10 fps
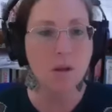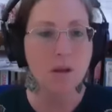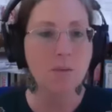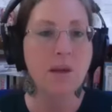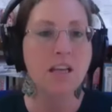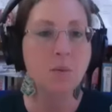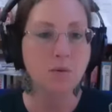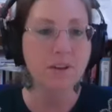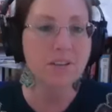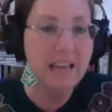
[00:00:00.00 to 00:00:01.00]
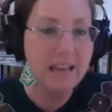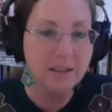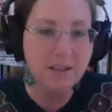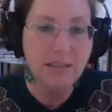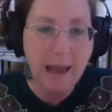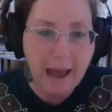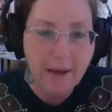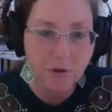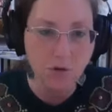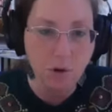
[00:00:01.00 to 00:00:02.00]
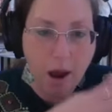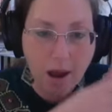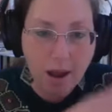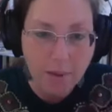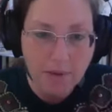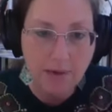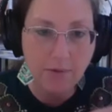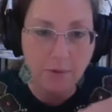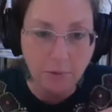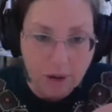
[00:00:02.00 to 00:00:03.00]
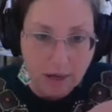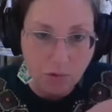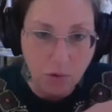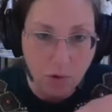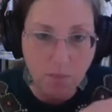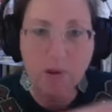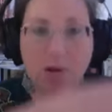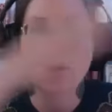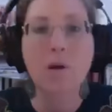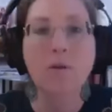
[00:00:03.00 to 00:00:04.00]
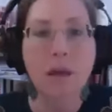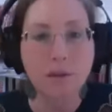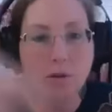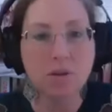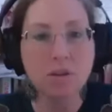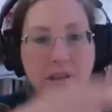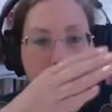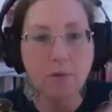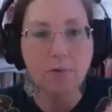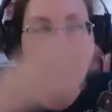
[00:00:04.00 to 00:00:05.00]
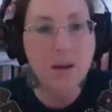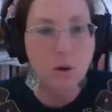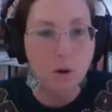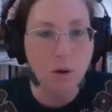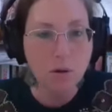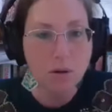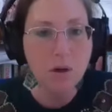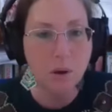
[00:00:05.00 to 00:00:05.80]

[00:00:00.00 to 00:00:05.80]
it makes perfect sense to have a tribe, to have a free group that it's like a feeder, you know,